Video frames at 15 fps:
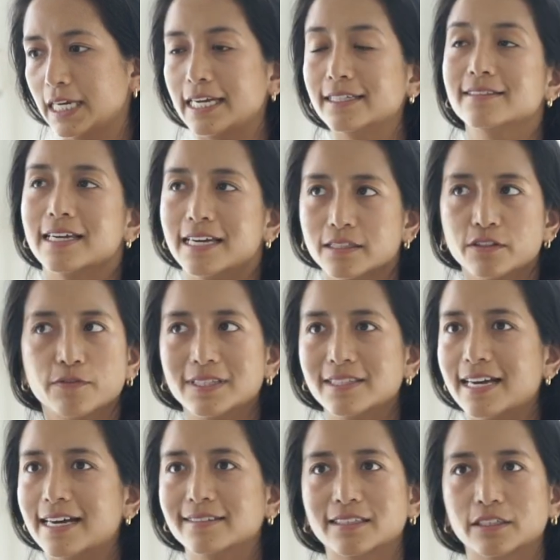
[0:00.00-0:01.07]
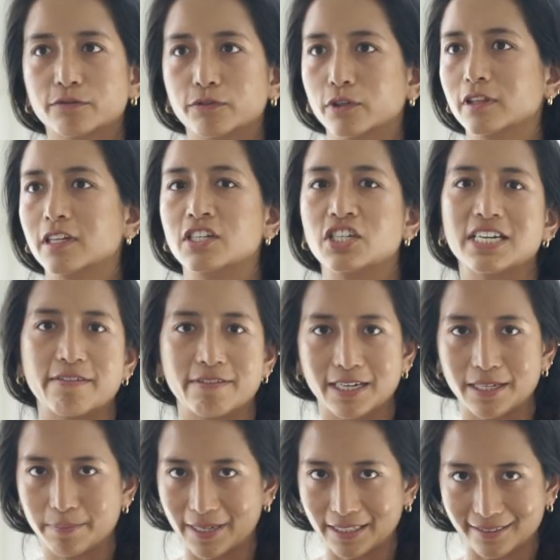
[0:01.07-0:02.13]
it's fantastic for
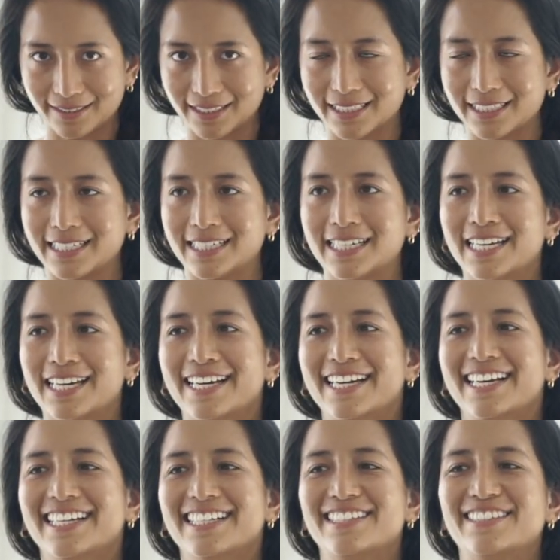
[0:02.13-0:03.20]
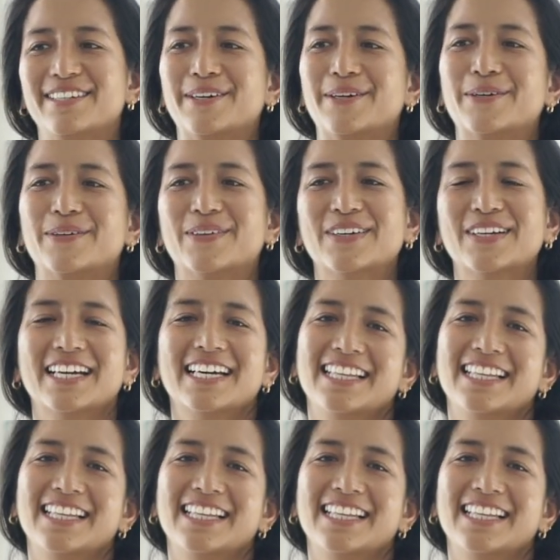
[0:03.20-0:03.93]
longevity, basically. So